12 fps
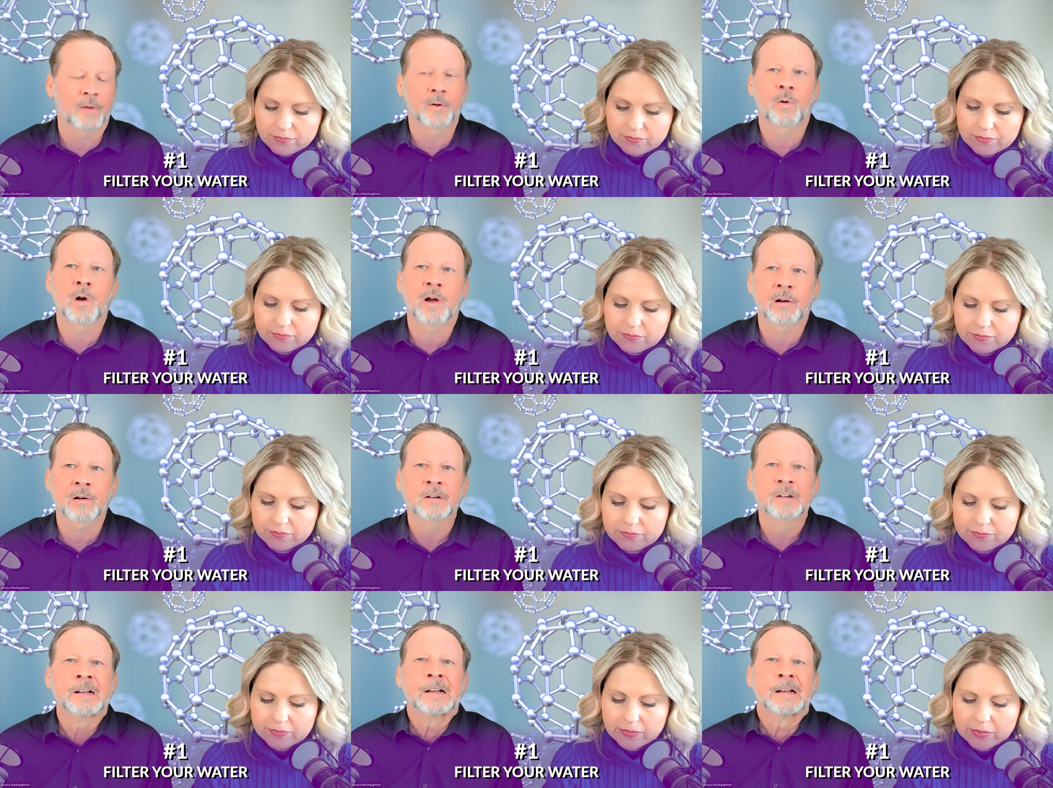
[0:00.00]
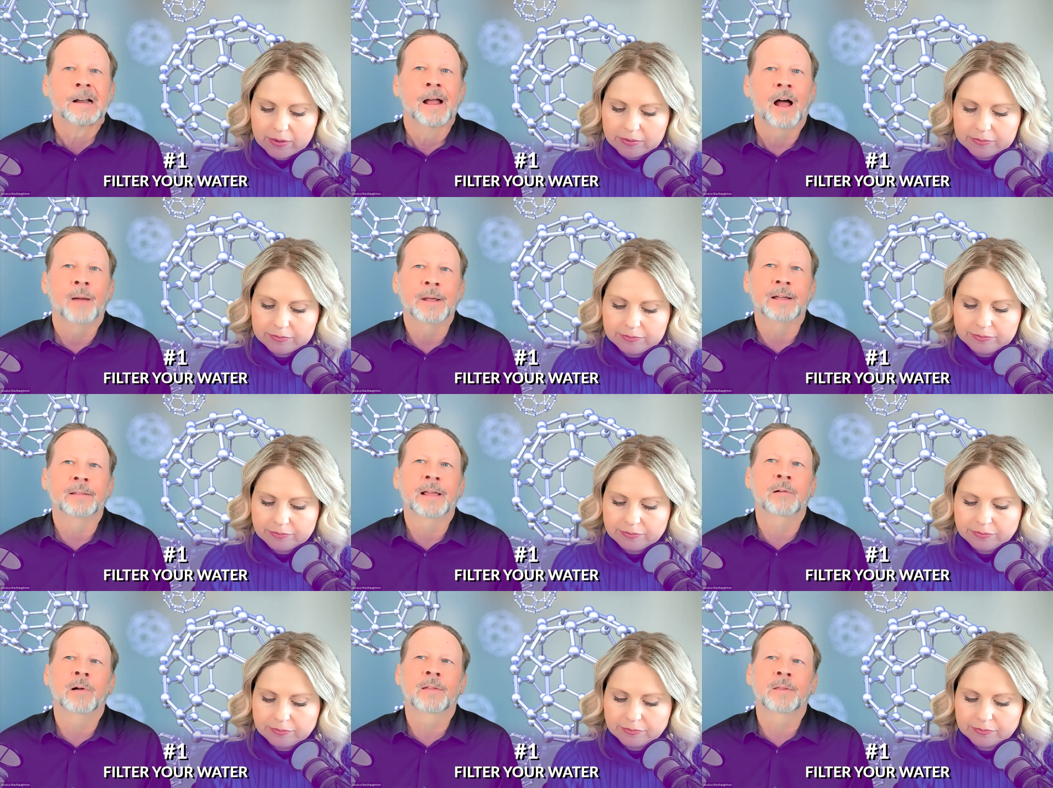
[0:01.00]
Speaker 1: river water, I mean,
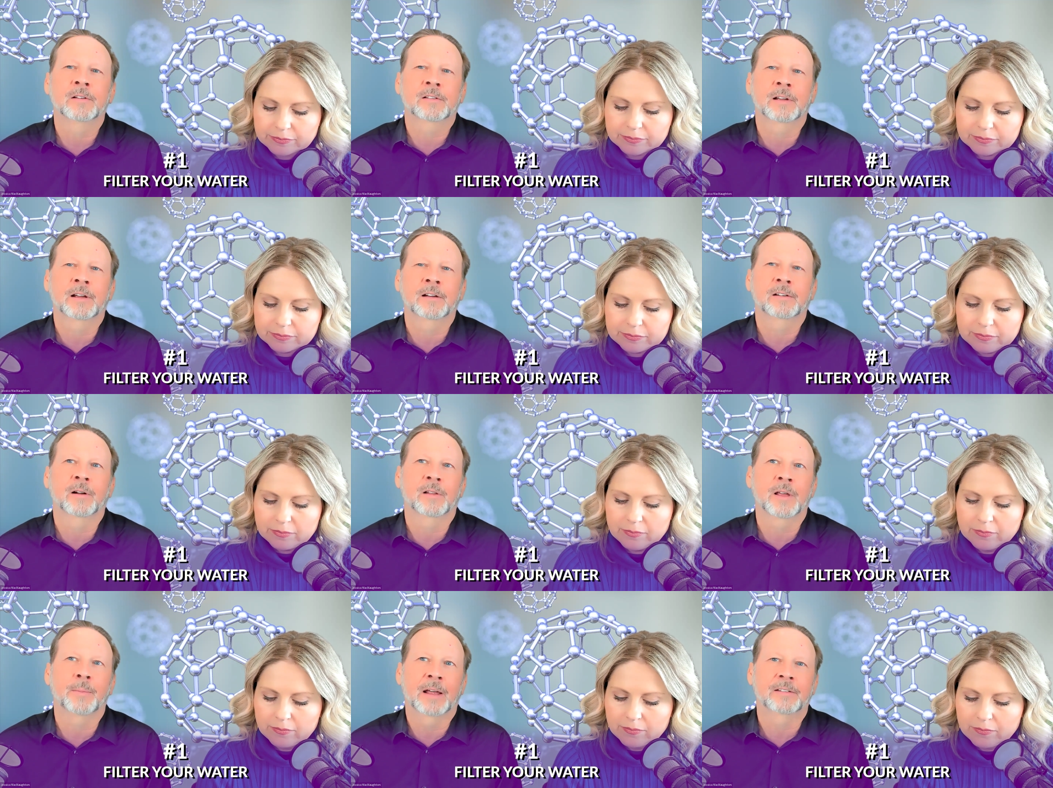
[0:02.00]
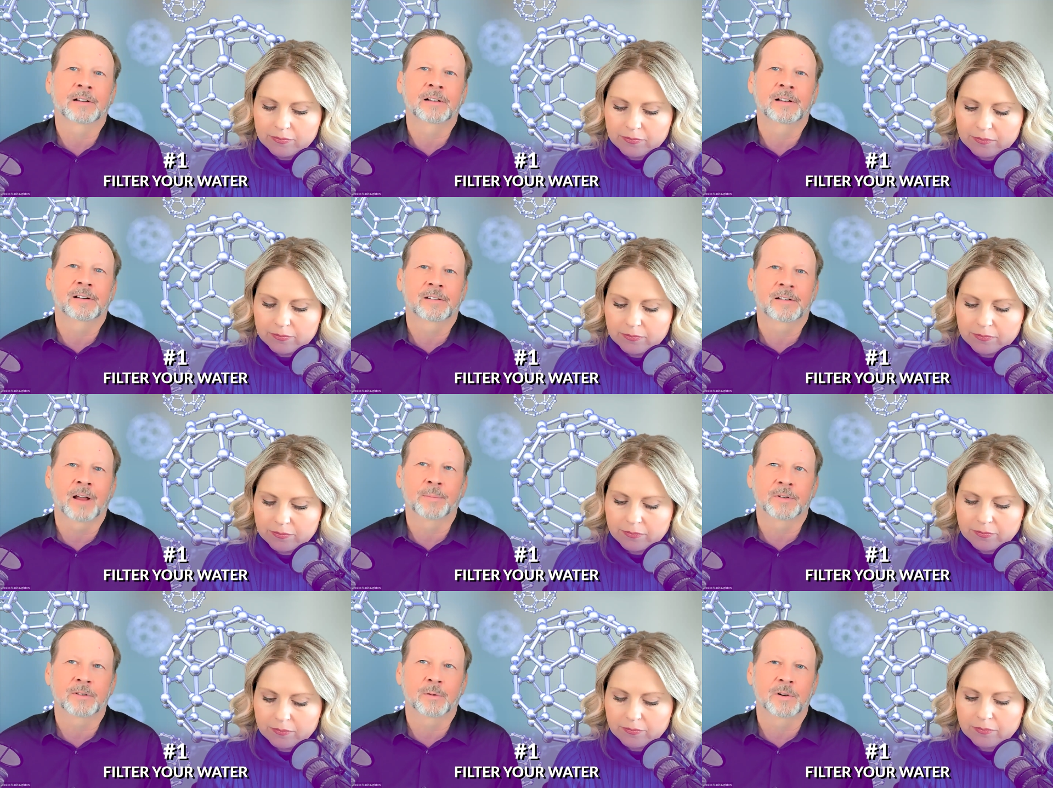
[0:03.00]
they run those things, you know, they basically just
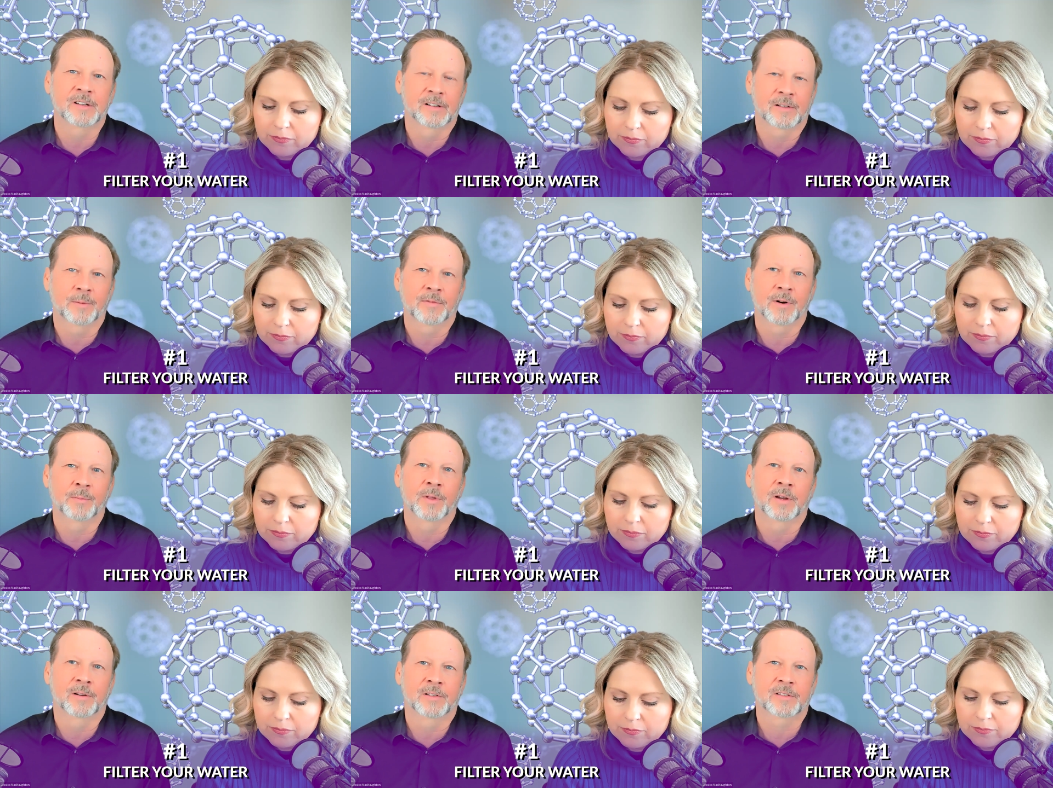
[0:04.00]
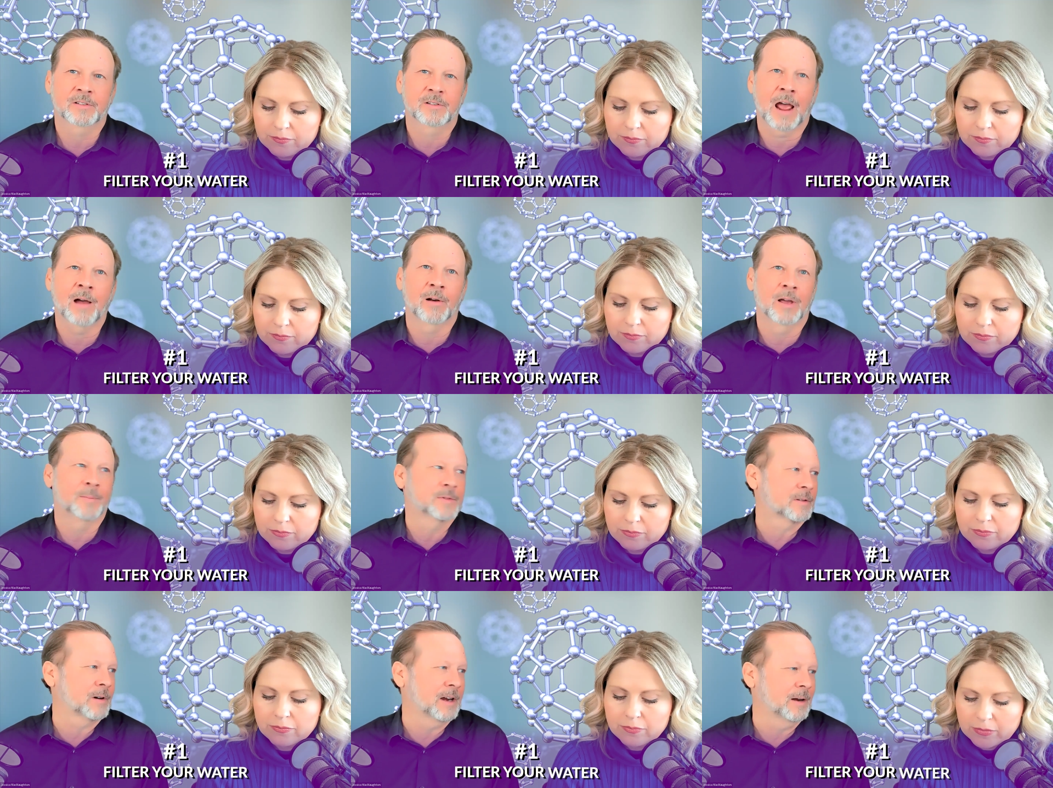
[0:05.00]
dump the sewage system from the town
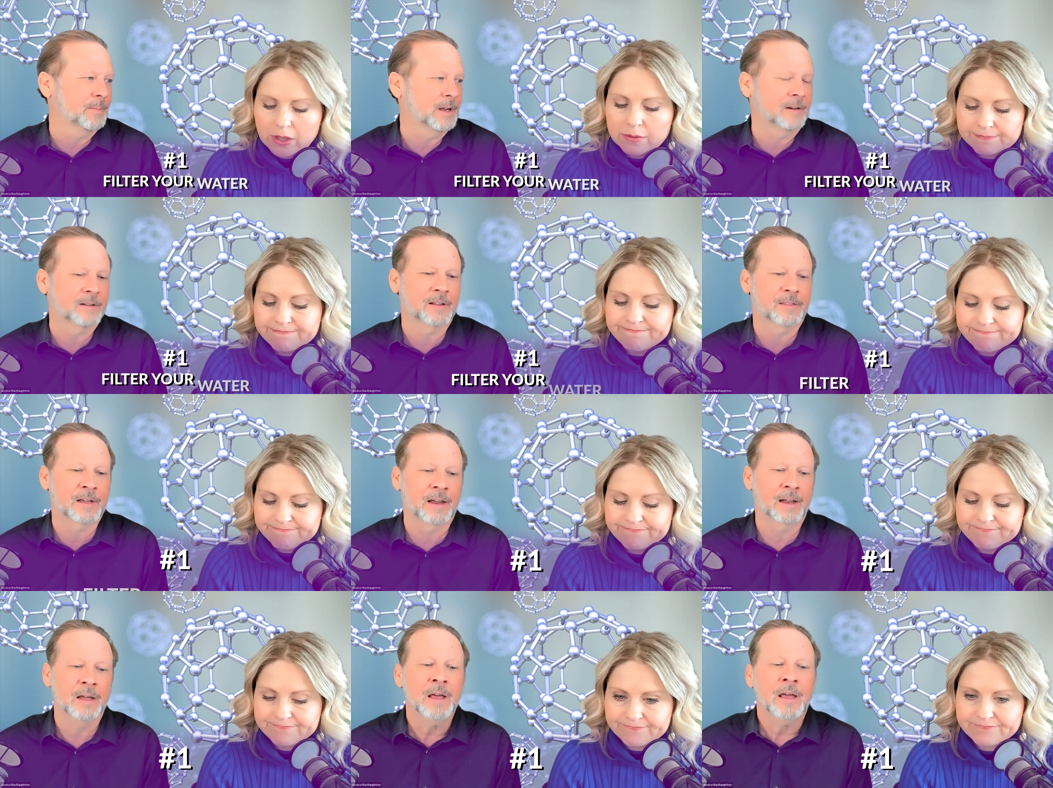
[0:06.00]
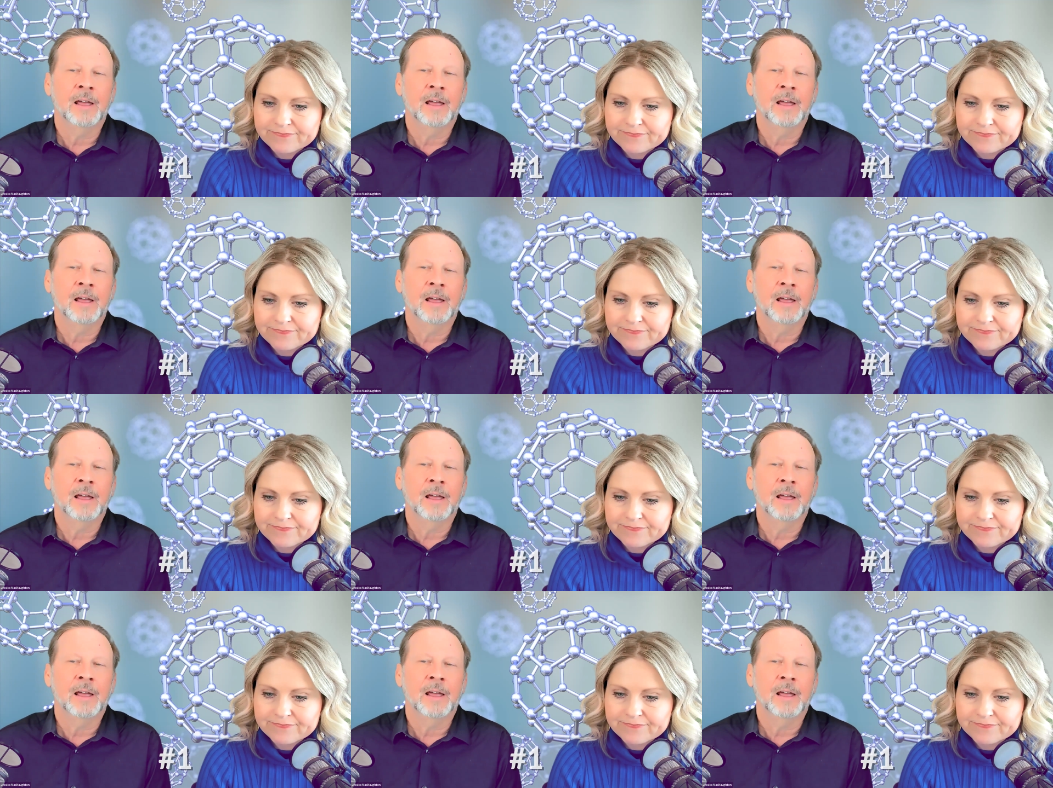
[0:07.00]
upstream into mm-hmm. the thing.